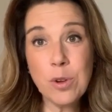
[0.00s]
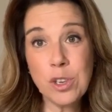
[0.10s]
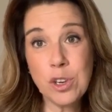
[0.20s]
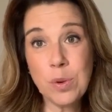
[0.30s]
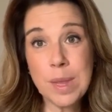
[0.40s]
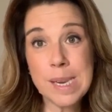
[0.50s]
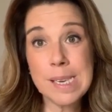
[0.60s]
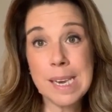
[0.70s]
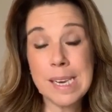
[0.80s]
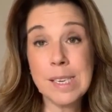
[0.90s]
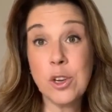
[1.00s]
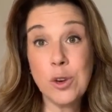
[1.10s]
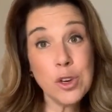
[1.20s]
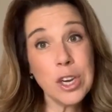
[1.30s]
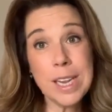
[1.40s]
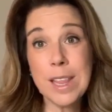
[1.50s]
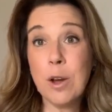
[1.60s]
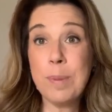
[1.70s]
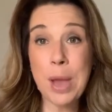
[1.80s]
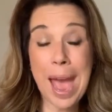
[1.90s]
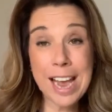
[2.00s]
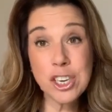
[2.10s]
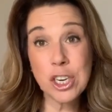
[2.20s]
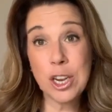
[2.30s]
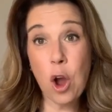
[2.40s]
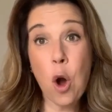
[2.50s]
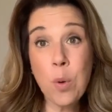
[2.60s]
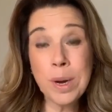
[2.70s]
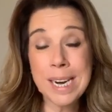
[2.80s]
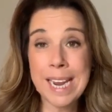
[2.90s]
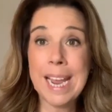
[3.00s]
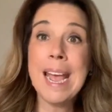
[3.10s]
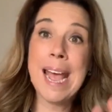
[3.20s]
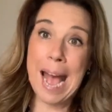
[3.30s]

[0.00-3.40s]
you can do this is usually there'll be actually only